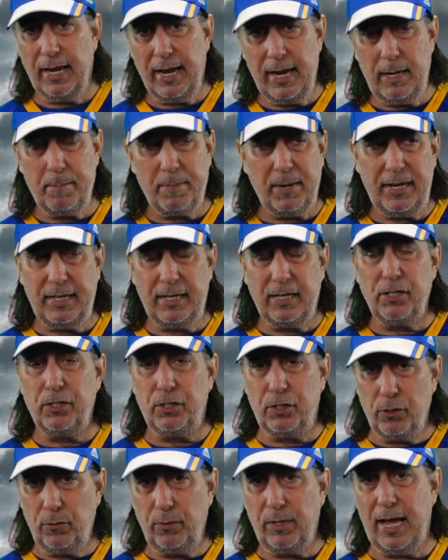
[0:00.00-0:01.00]
Anybody can
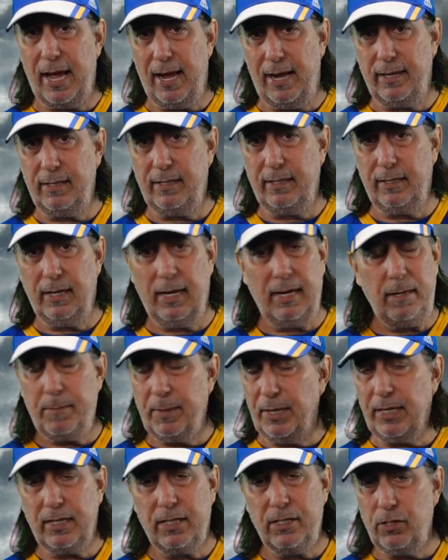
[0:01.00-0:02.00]
do that.
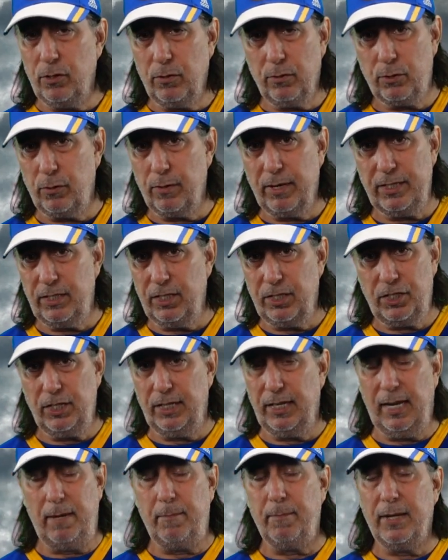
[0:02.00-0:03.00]
Anybody can do a transition
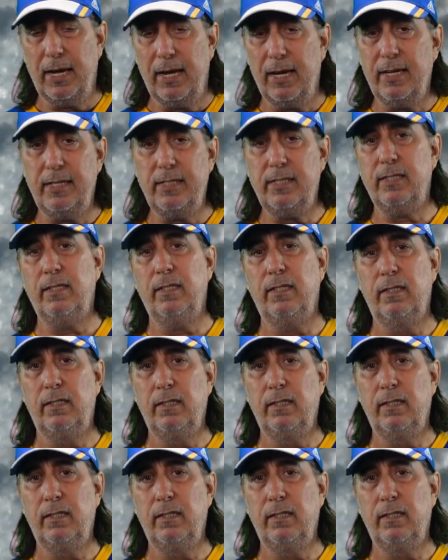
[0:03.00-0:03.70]
game, guys.